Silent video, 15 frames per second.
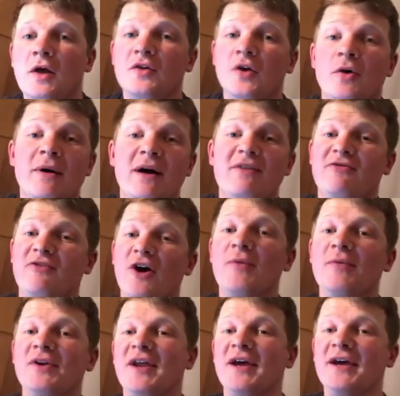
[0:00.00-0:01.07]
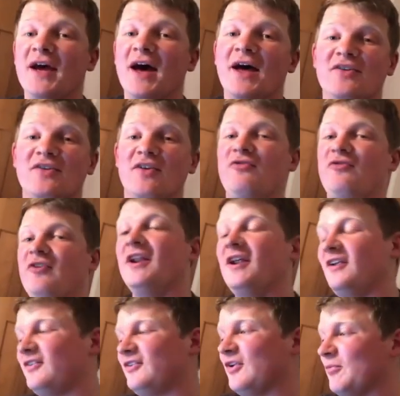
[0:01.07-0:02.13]
So my farming day has
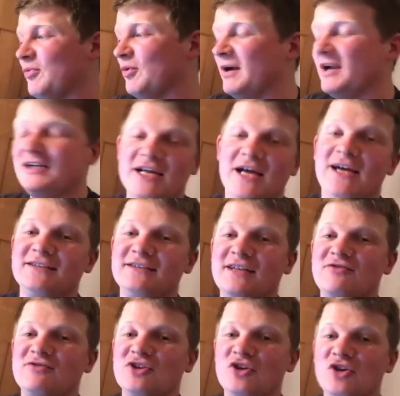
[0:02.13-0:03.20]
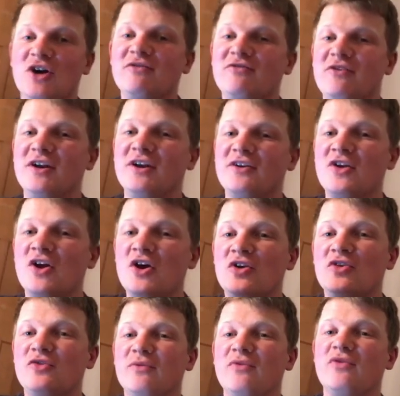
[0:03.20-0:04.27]
finished, but my day is definitely not finished.
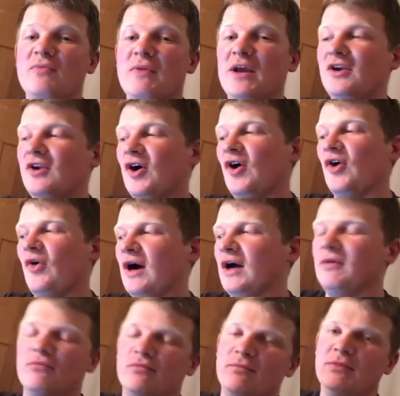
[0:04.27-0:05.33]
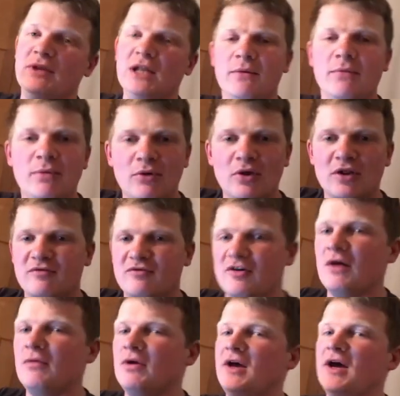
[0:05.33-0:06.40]
Some of you may know I'm a little bit more than a
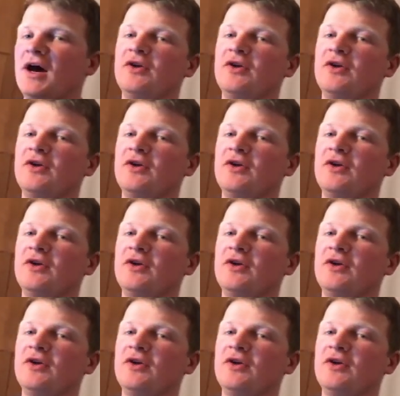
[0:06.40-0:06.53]
farmer.